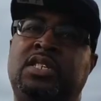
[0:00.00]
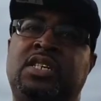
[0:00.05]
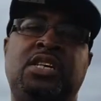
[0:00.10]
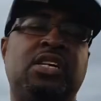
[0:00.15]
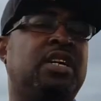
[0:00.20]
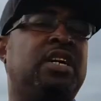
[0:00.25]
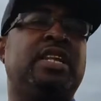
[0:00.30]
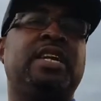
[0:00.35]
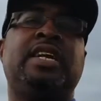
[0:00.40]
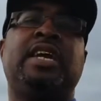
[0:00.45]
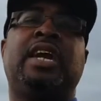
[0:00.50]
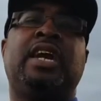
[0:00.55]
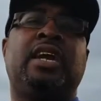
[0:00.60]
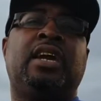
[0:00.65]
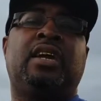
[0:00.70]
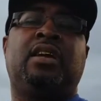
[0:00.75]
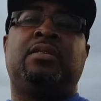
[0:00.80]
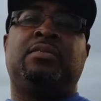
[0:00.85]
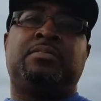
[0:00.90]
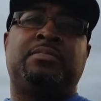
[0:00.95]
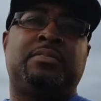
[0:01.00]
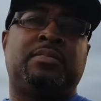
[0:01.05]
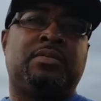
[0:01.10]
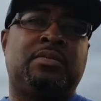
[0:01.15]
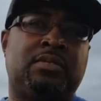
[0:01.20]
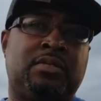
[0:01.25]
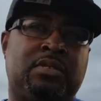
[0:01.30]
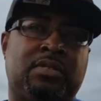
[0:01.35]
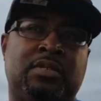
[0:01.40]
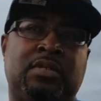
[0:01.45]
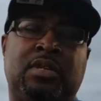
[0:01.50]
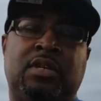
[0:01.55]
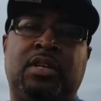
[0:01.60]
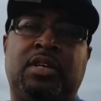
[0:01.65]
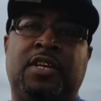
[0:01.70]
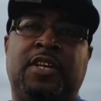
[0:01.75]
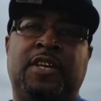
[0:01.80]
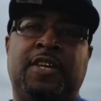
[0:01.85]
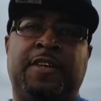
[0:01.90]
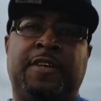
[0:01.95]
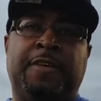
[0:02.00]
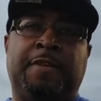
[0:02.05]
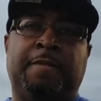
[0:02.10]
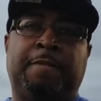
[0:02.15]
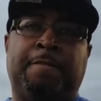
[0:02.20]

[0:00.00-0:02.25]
an ugly game. Do